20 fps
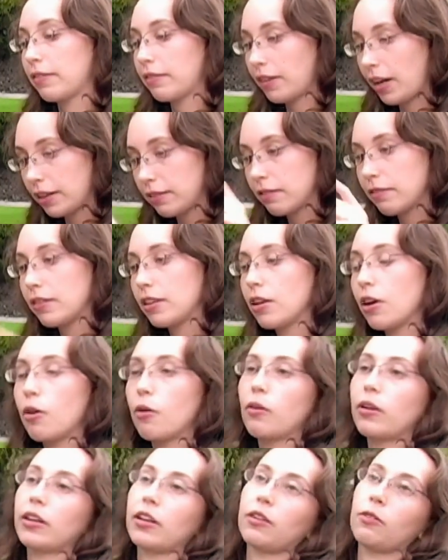the sides of the
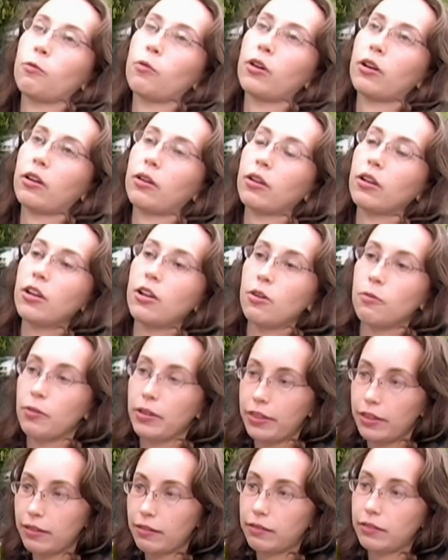O are going to work
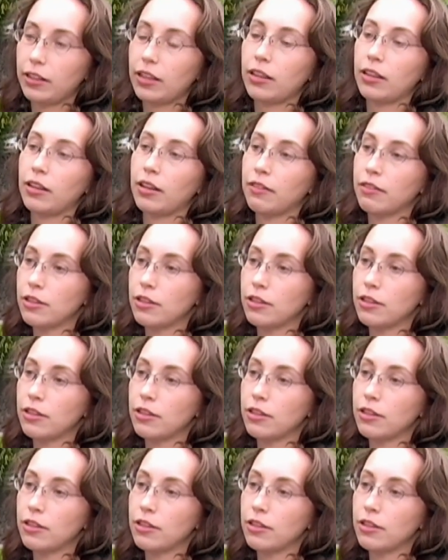with the C